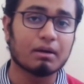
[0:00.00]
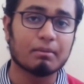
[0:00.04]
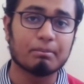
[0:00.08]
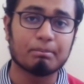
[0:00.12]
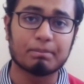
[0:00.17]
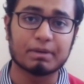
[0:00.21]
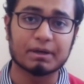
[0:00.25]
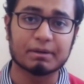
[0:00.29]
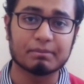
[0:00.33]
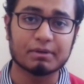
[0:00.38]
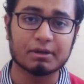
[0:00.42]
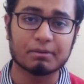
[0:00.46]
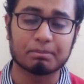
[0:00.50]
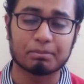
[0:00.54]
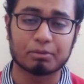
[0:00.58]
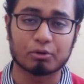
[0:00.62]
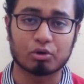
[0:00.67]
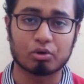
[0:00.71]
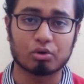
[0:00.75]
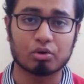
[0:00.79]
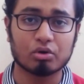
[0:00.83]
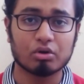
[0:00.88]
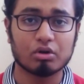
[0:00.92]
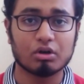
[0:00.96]
Premiere
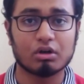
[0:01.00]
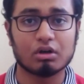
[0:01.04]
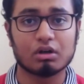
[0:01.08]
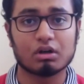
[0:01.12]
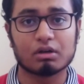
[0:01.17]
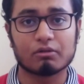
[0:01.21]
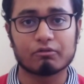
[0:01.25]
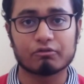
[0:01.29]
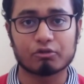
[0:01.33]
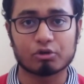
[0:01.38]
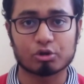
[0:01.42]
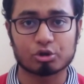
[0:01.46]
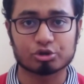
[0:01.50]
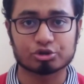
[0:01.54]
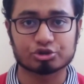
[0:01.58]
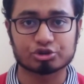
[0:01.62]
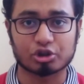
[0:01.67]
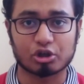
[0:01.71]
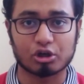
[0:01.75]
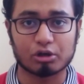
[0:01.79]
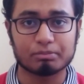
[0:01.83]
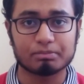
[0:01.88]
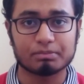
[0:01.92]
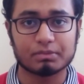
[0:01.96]
Pro,
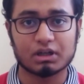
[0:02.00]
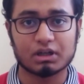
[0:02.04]
Photoshop,